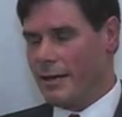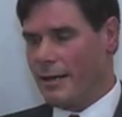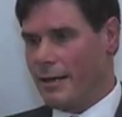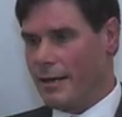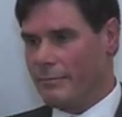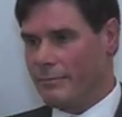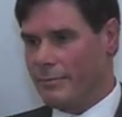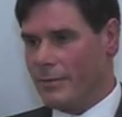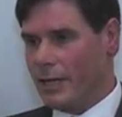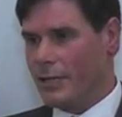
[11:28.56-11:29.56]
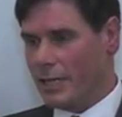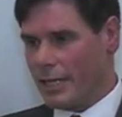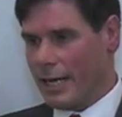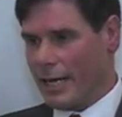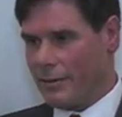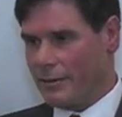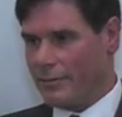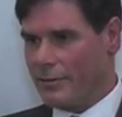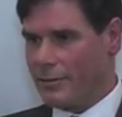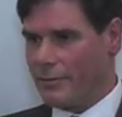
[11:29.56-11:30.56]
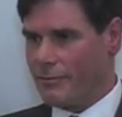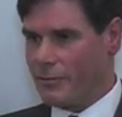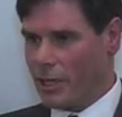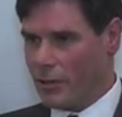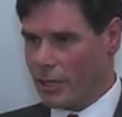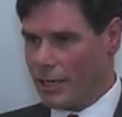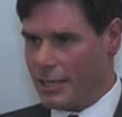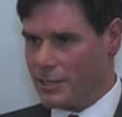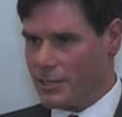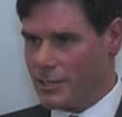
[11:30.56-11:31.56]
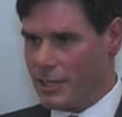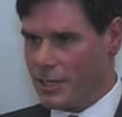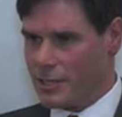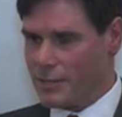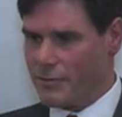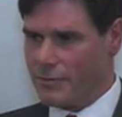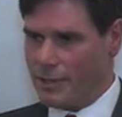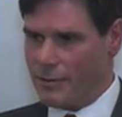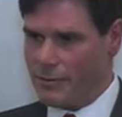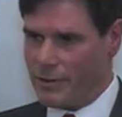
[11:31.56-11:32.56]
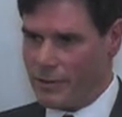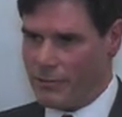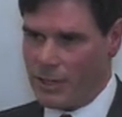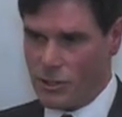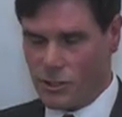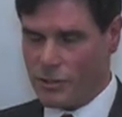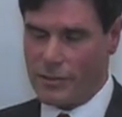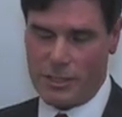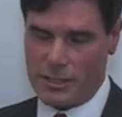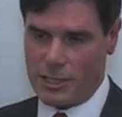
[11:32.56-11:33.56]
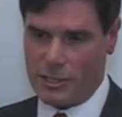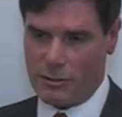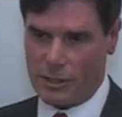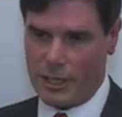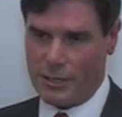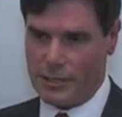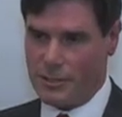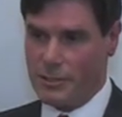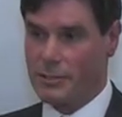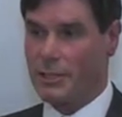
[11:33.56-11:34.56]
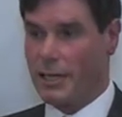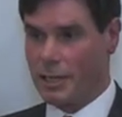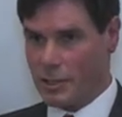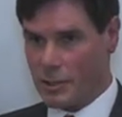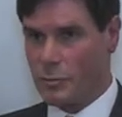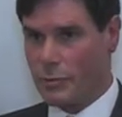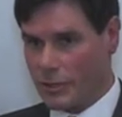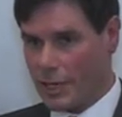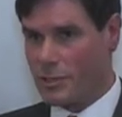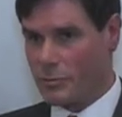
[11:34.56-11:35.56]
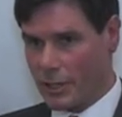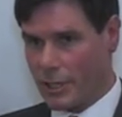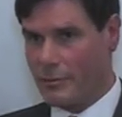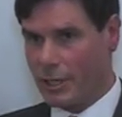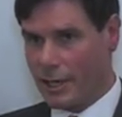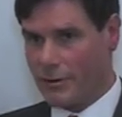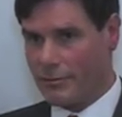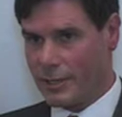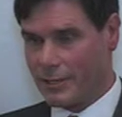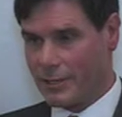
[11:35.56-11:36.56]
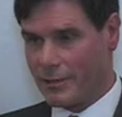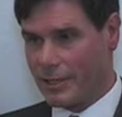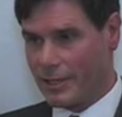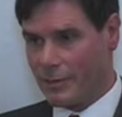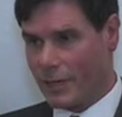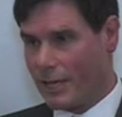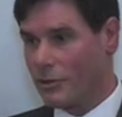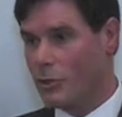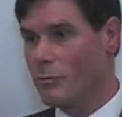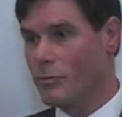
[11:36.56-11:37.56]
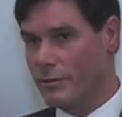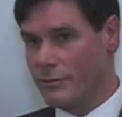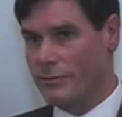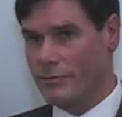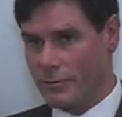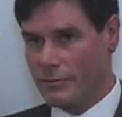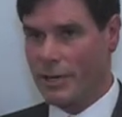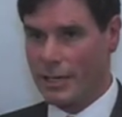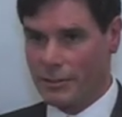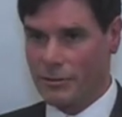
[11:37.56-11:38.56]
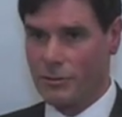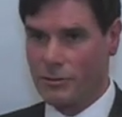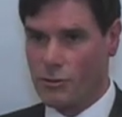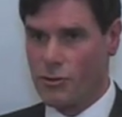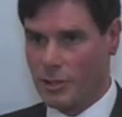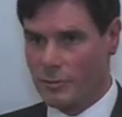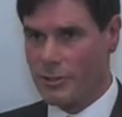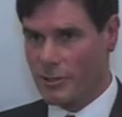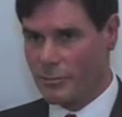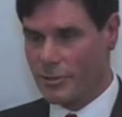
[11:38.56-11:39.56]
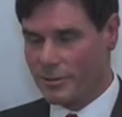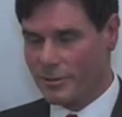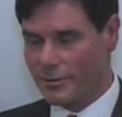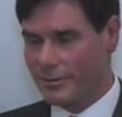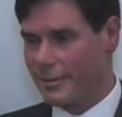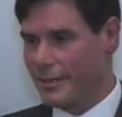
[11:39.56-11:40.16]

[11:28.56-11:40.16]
On the other hand, for localized disease, if the features of the disease look like this is likely to progress and become a life-threatening thing, then we have a number of different radical treatment options.